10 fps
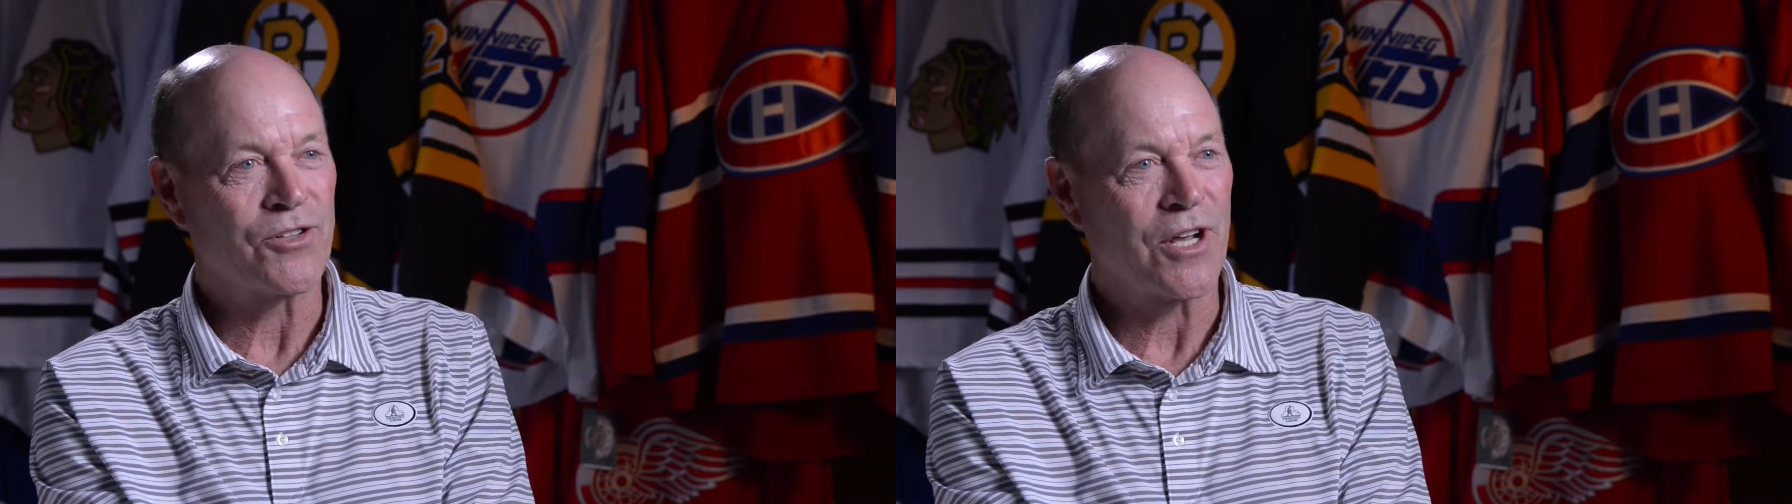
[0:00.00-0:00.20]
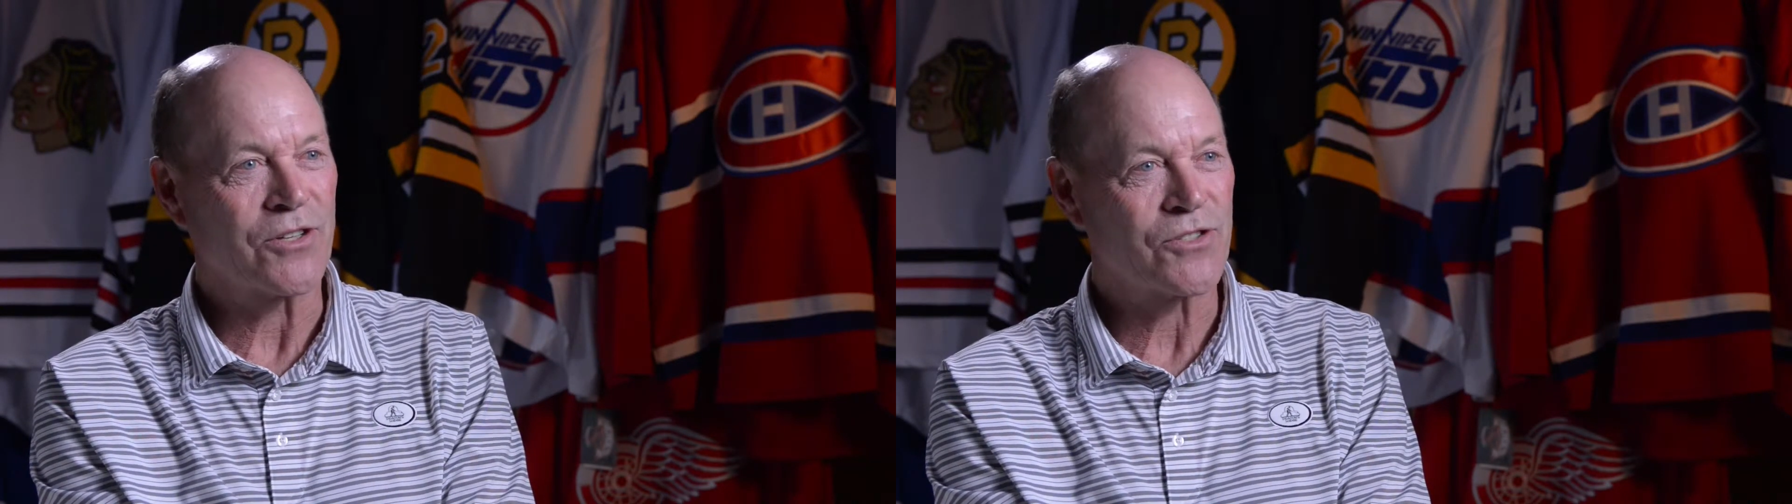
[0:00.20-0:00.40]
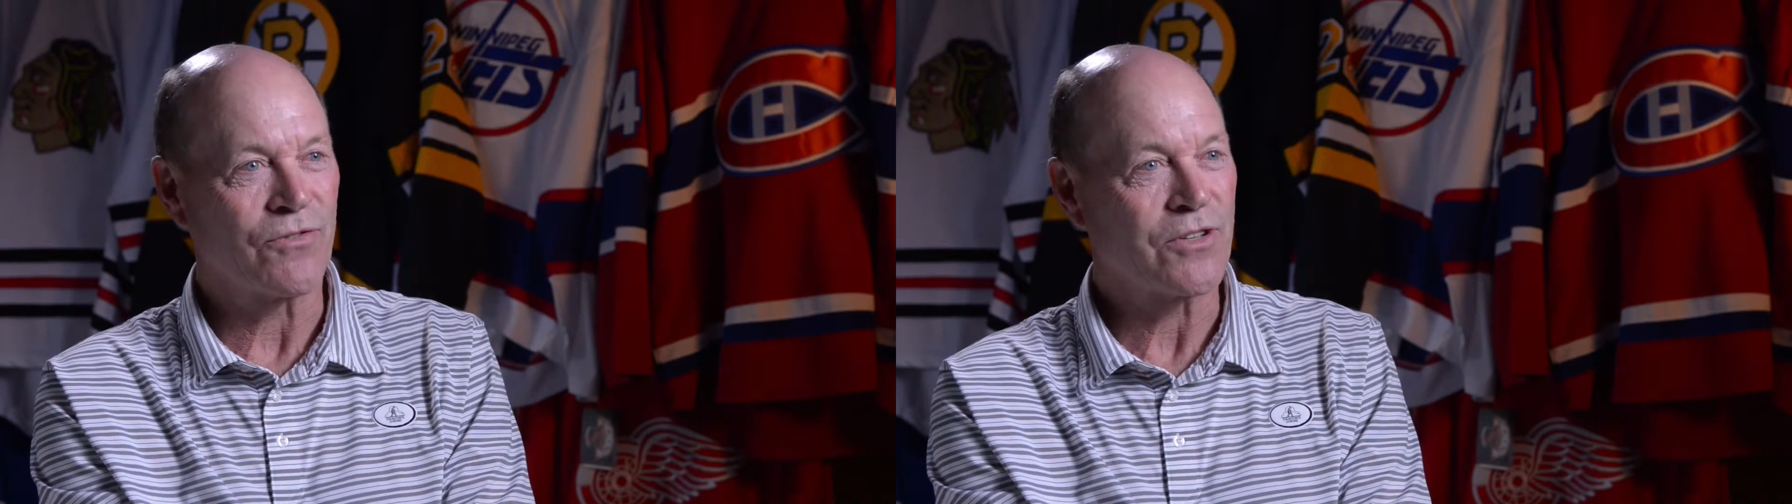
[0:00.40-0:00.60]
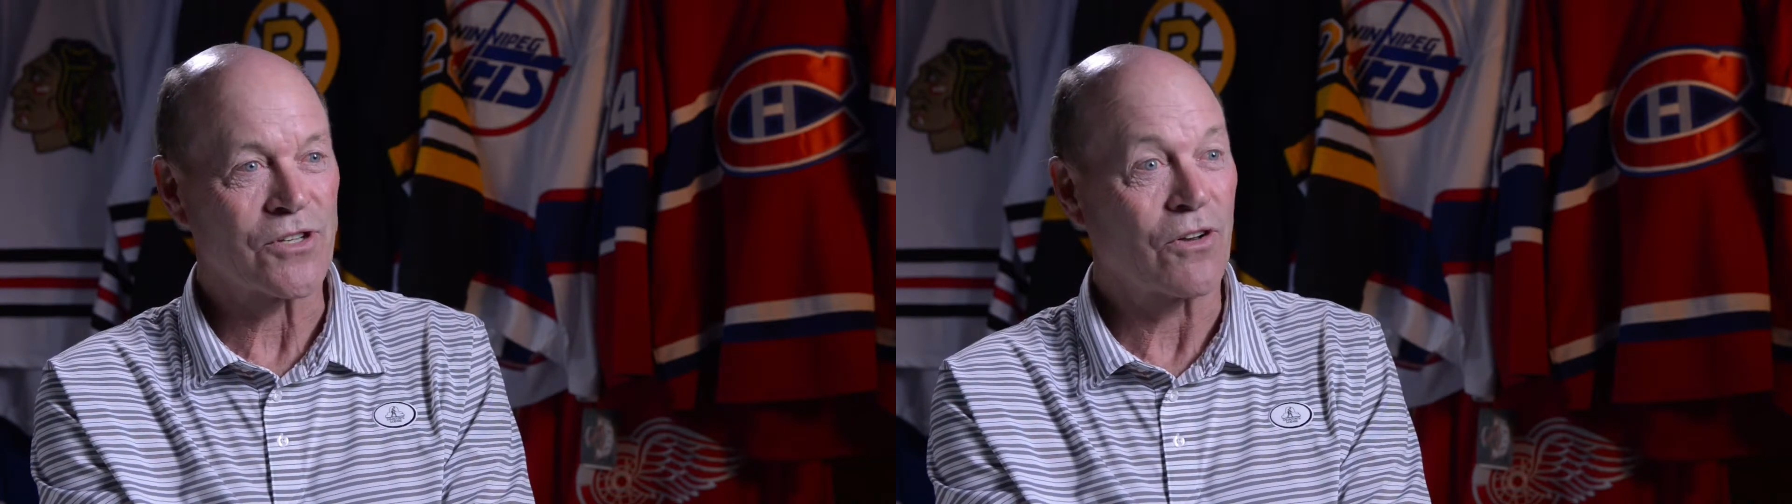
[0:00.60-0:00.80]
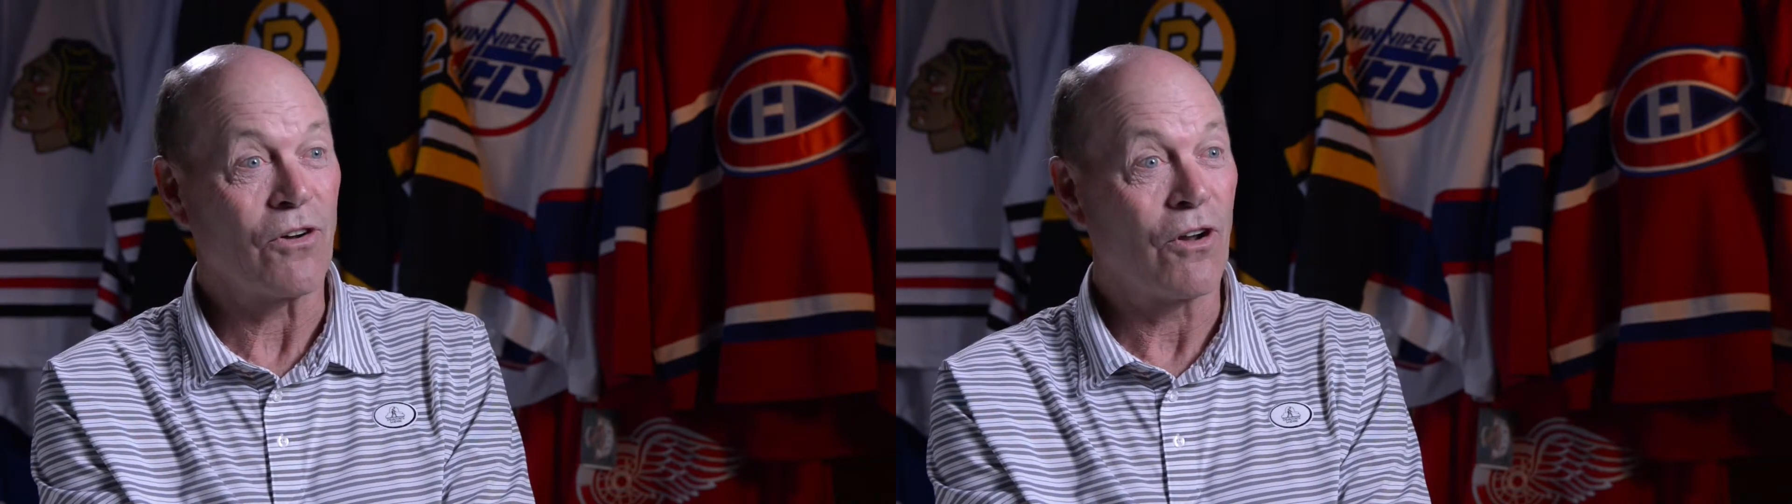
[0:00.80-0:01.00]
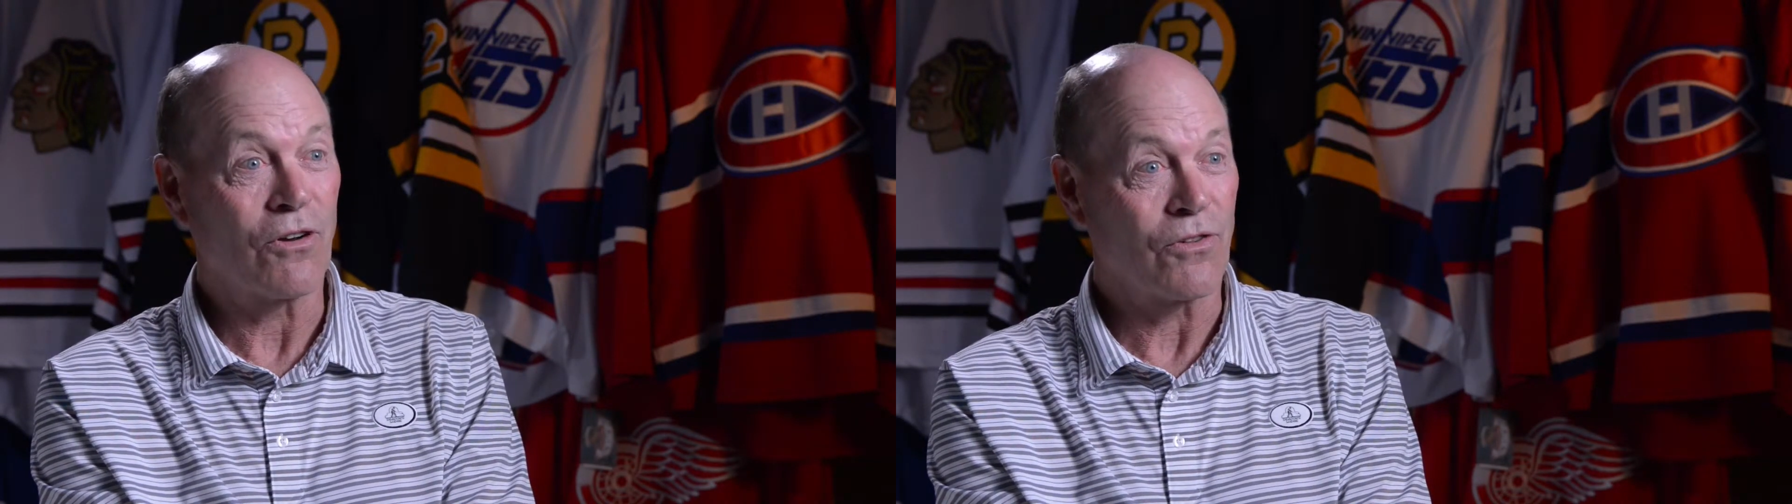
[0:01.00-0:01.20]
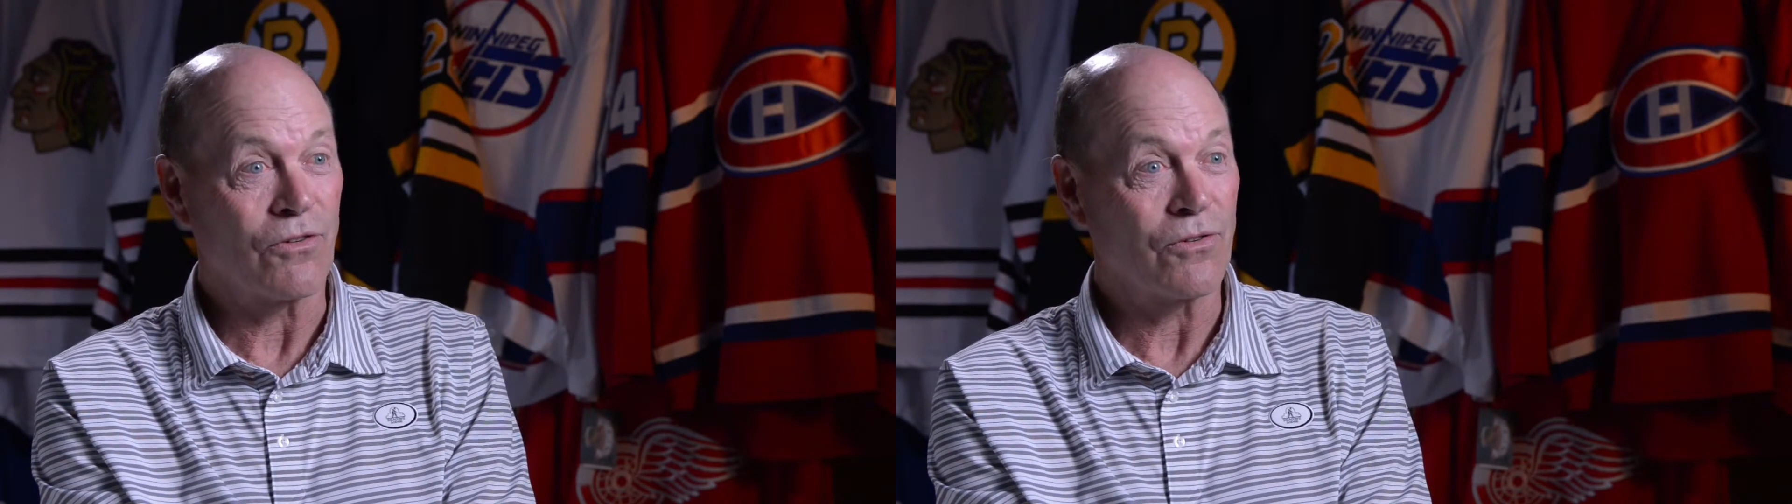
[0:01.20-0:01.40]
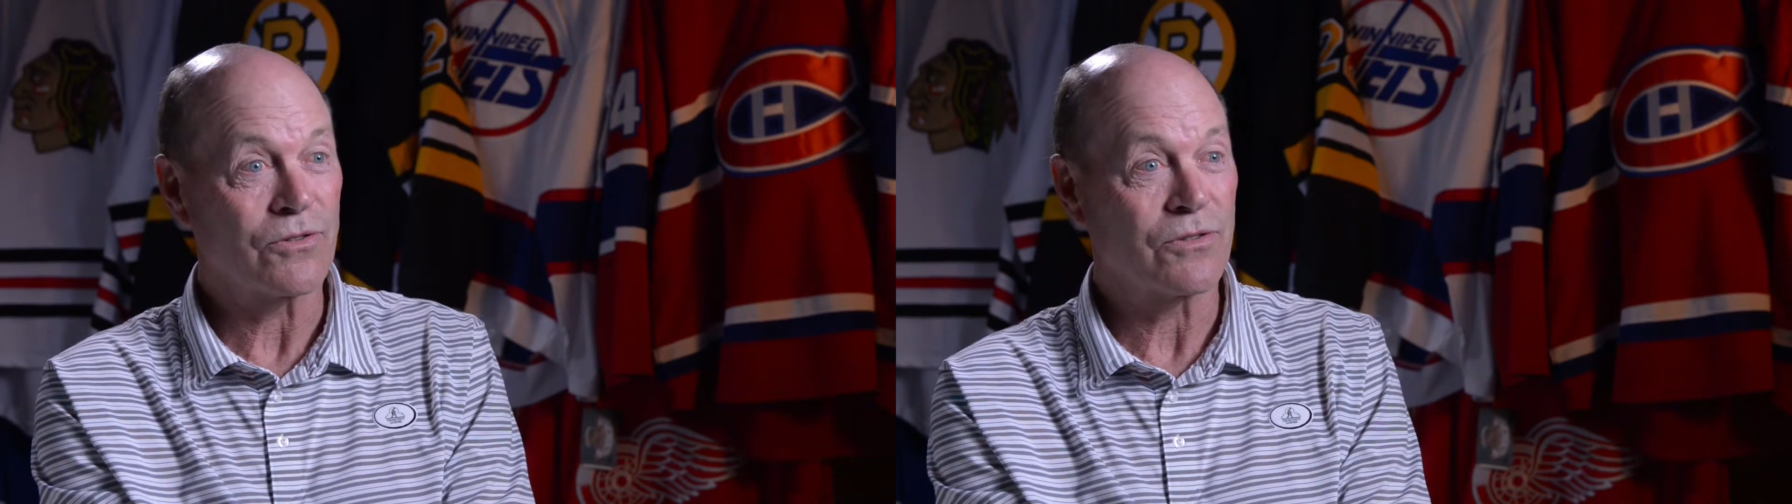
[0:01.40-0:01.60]
chance to visit all of
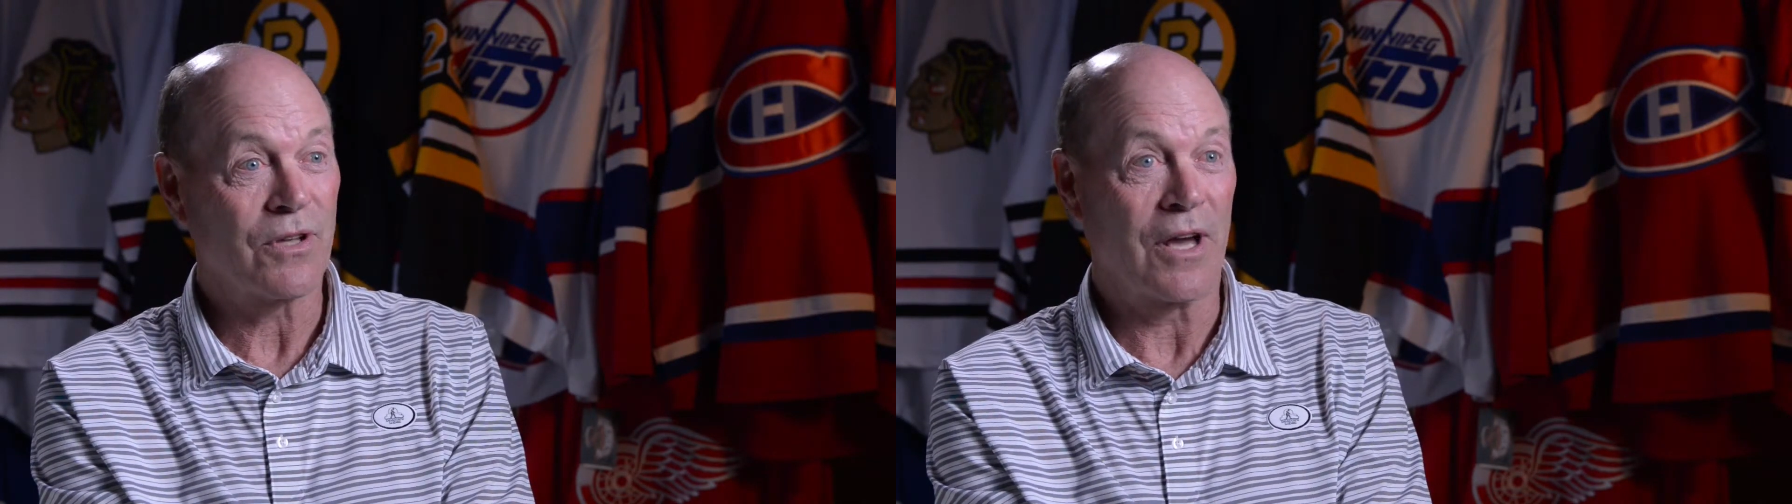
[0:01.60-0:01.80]
those.